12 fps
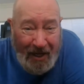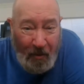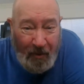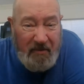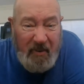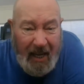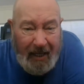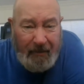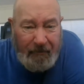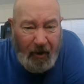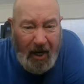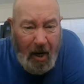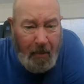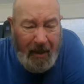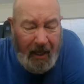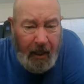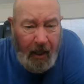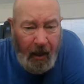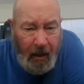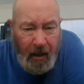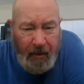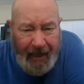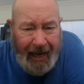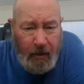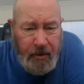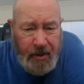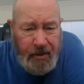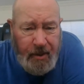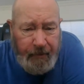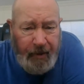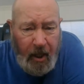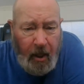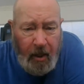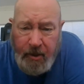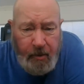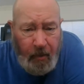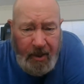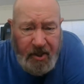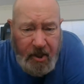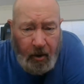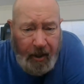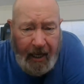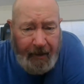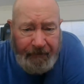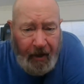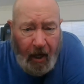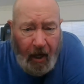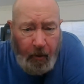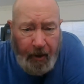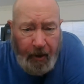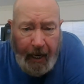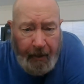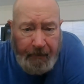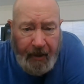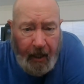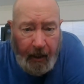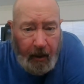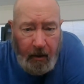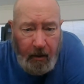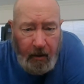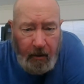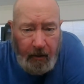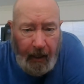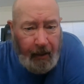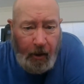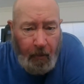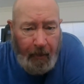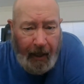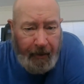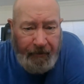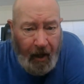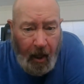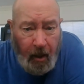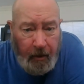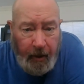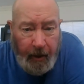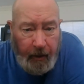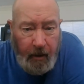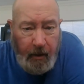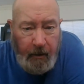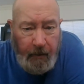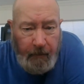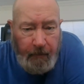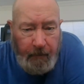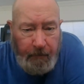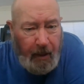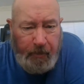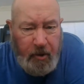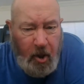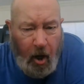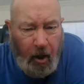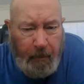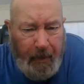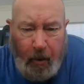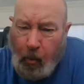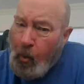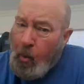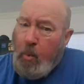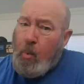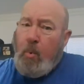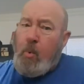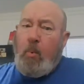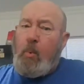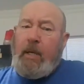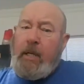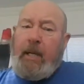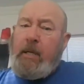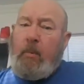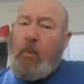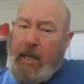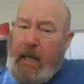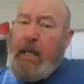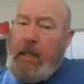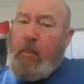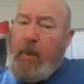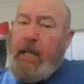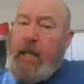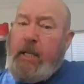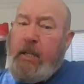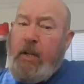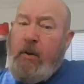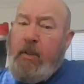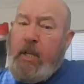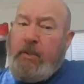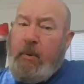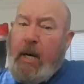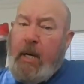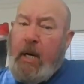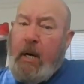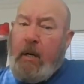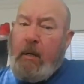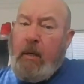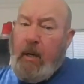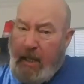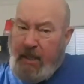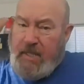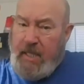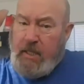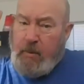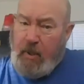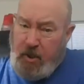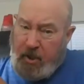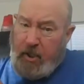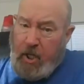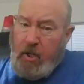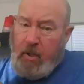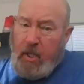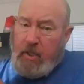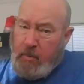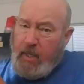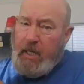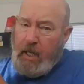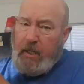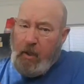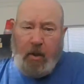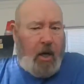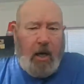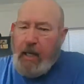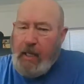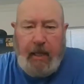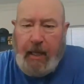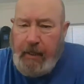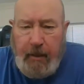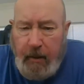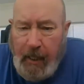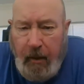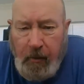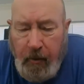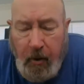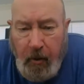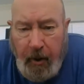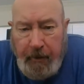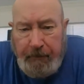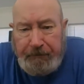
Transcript: We've had it for how many thousands of years, and we still can't follow the damn thing. Ain't nobody following it. People talk about, ooh, we need to do this right here. It says we should do this. We need to, and they don't do it.